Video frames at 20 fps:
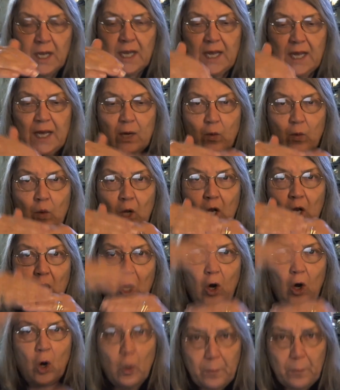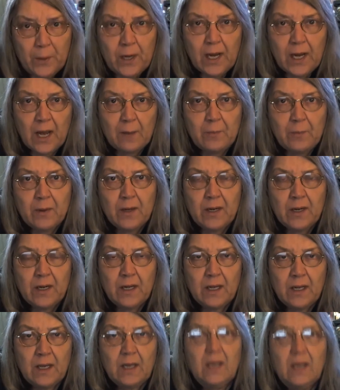It will open up
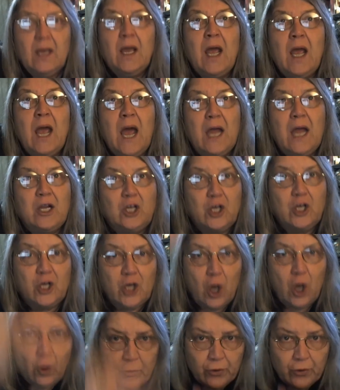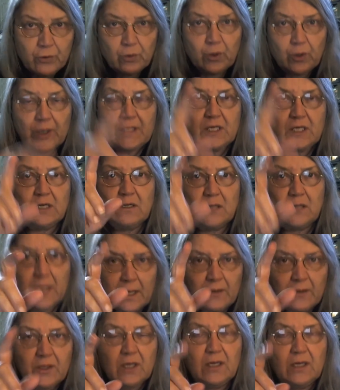and go through it.
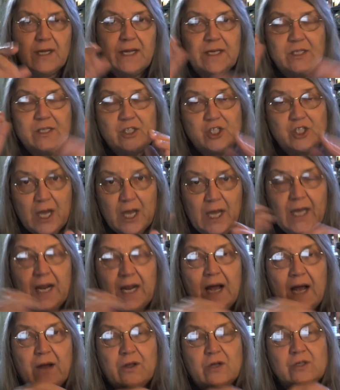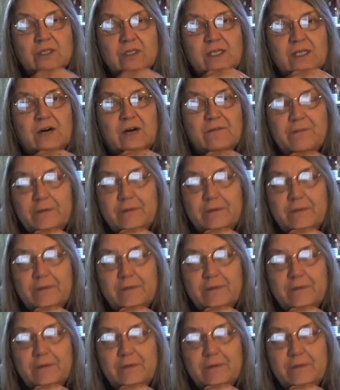Click the links. Check it out yourself.